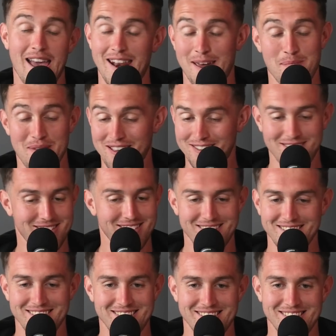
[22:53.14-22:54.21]
and I miss,
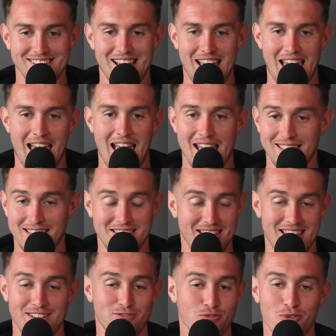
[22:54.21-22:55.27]
and then
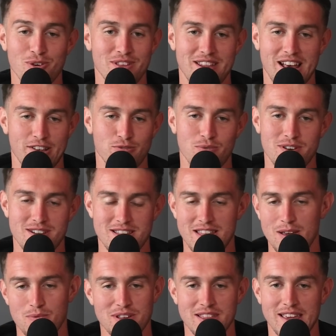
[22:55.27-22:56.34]
they score the next one,
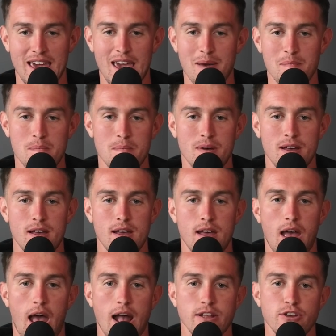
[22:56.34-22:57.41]
and they win the game.
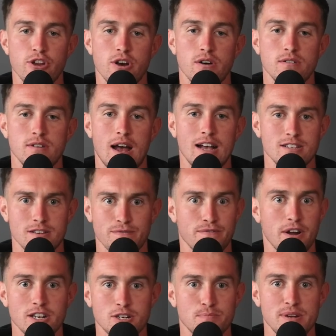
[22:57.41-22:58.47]
And you know, as a
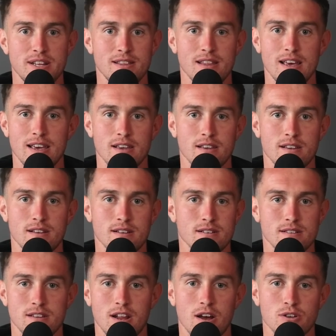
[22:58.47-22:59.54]
freshman, like
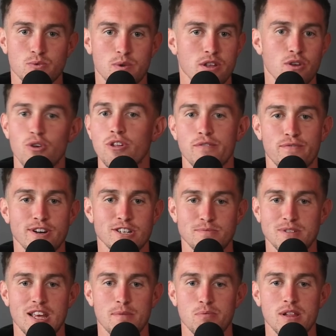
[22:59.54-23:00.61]
you know, I was one of the only
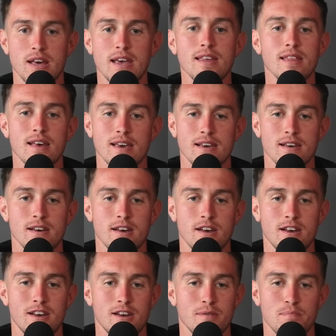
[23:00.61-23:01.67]
freshmen that played. Like,
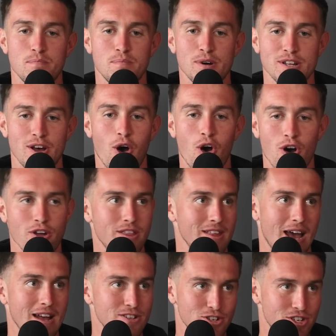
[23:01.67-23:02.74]
but
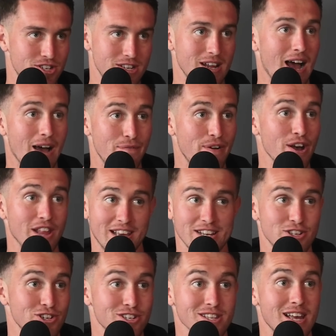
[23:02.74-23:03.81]
all I just I felt
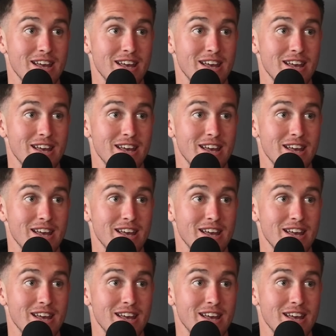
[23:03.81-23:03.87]
like I just